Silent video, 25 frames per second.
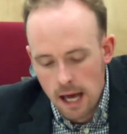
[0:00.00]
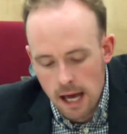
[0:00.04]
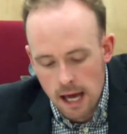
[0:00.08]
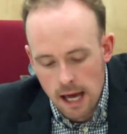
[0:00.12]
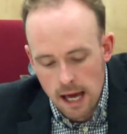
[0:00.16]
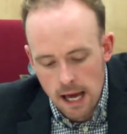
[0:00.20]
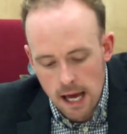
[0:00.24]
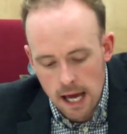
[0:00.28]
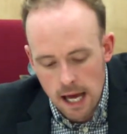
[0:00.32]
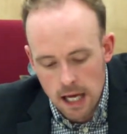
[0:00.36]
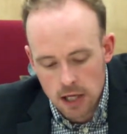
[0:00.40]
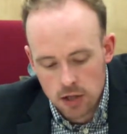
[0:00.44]

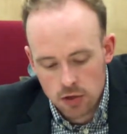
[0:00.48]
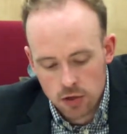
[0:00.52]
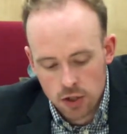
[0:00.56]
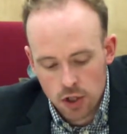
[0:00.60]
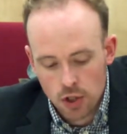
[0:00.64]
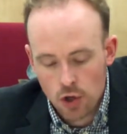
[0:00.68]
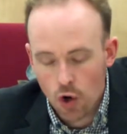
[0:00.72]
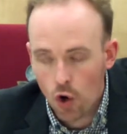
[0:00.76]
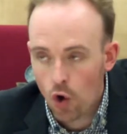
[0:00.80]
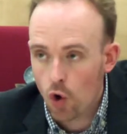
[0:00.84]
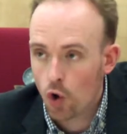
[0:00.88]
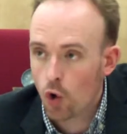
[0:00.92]
Uh, you
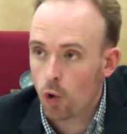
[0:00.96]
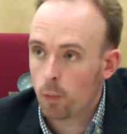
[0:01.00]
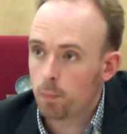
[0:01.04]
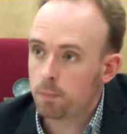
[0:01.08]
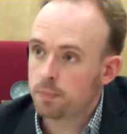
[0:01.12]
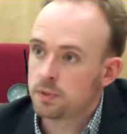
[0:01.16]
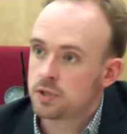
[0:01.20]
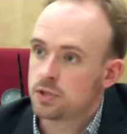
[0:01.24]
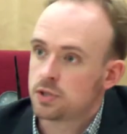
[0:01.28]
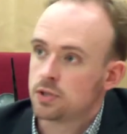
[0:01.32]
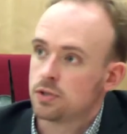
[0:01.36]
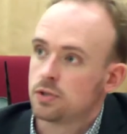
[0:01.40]
can
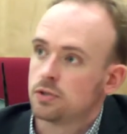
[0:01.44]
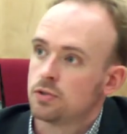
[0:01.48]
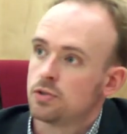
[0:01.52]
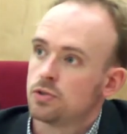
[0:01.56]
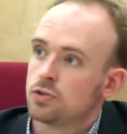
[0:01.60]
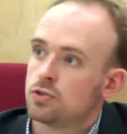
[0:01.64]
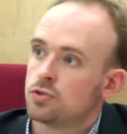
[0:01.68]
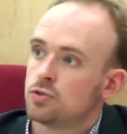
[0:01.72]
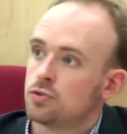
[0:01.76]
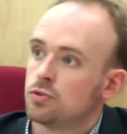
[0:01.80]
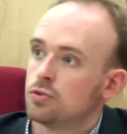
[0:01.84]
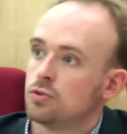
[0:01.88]
opt
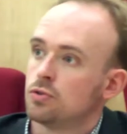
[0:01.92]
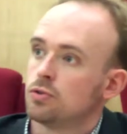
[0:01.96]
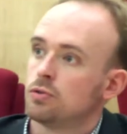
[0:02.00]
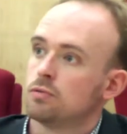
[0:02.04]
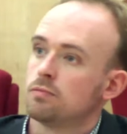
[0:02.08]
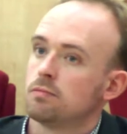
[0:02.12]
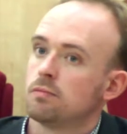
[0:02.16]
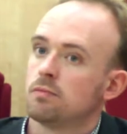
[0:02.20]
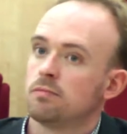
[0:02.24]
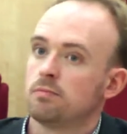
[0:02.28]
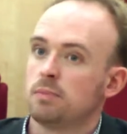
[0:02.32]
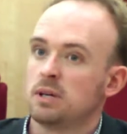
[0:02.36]

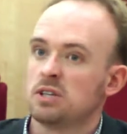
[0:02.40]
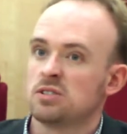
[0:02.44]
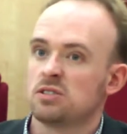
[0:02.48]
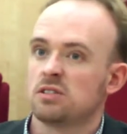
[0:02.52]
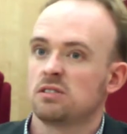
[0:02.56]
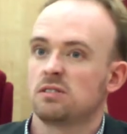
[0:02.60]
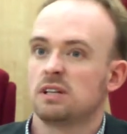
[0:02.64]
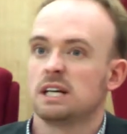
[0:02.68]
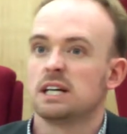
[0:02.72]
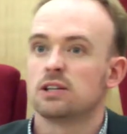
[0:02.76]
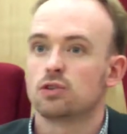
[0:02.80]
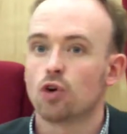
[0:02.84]
to
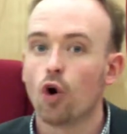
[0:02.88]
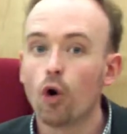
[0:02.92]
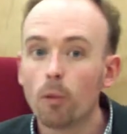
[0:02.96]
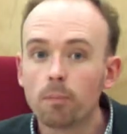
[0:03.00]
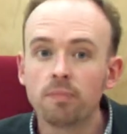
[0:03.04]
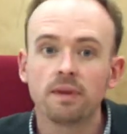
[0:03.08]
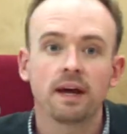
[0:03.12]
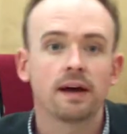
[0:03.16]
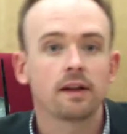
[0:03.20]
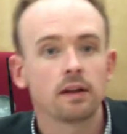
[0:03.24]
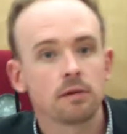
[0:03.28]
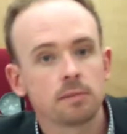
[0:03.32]
basically
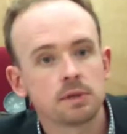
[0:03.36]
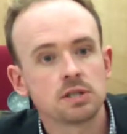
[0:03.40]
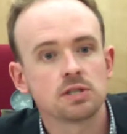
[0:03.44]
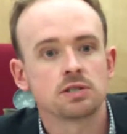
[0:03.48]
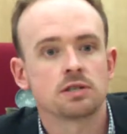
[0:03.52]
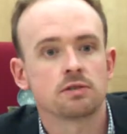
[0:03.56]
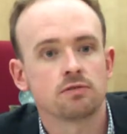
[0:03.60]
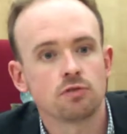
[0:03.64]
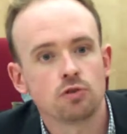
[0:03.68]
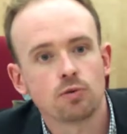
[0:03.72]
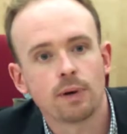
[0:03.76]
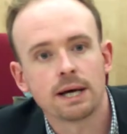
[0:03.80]
adopt
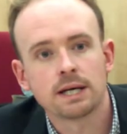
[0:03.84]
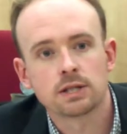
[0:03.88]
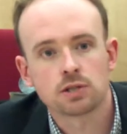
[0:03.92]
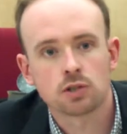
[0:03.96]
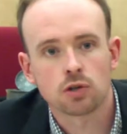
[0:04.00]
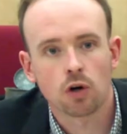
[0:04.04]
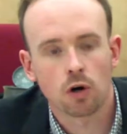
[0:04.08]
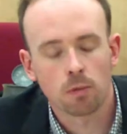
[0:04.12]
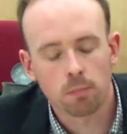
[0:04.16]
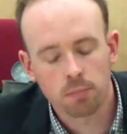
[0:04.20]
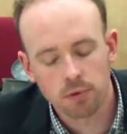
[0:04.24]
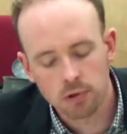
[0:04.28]
elements of US
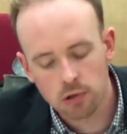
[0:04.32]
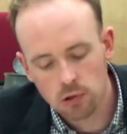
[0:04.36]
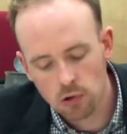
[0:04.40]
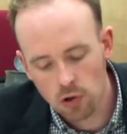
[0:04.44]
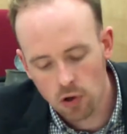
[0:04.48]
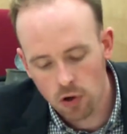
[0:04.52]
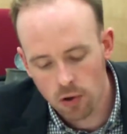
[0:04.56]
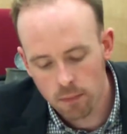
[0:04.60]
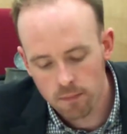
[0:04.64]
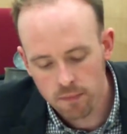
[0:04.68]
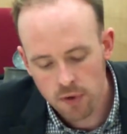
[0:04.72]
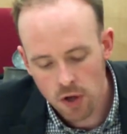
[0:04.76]
corporate
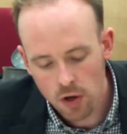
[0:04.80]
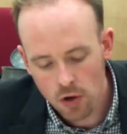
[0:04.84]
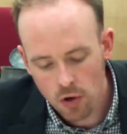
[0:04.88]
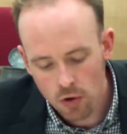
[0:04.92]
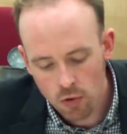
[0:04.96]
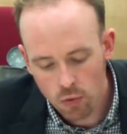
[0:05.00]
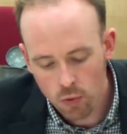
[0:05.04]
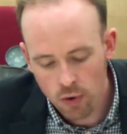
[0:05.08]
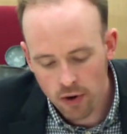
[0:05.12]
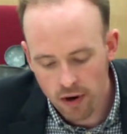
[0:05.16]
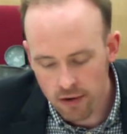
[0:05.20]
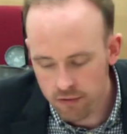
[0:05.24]
law
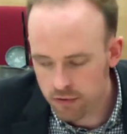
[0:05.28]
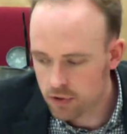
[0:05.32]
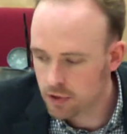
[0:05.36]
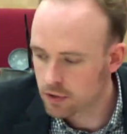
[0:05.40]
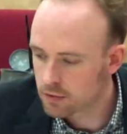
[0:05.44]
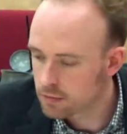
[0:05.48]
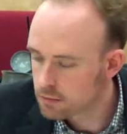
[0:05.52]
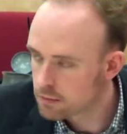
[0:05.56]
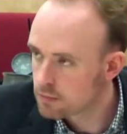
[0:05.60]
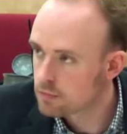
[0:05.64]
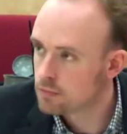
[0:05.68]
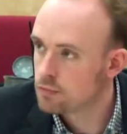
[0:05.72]
wherever
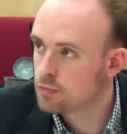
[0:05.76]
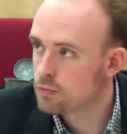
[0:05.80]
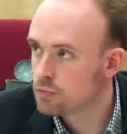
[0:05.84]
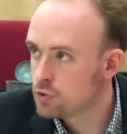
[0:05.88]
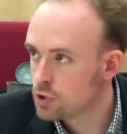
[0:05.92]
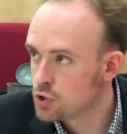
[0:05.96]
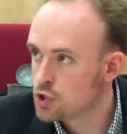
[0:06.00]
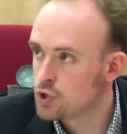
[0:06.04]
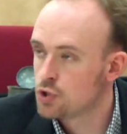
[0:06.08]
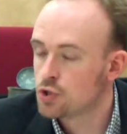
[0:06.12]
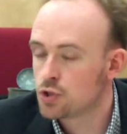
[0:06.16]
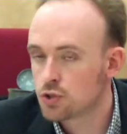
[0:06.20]

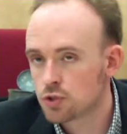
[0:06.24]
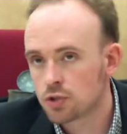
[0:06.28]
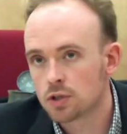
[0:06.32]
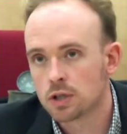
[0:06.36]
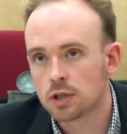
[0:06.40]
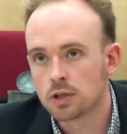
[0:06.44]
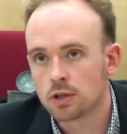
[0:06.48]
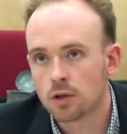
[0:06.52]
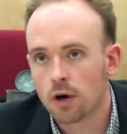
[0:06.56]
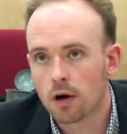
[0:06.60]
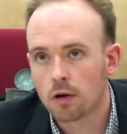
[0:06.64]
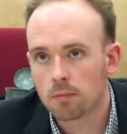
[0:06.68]
you choose to
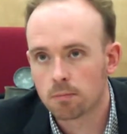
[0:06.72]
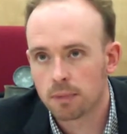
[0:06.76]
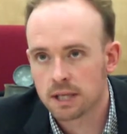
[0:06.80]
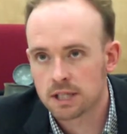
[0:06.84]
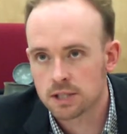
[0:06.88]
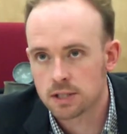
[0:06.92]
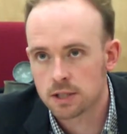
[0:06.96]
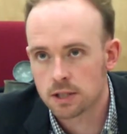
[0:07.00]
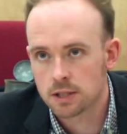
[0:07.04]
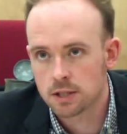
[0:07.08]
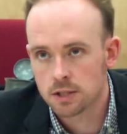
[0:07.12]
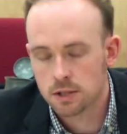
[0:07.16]
conduct
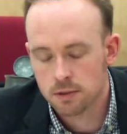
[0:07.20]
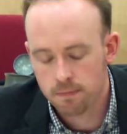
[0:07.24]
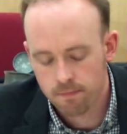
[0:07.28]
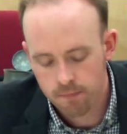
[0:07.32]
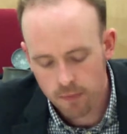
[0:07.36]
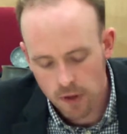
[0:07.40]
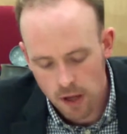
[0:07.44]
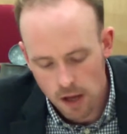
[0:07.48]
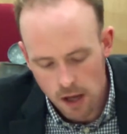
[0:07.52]
business.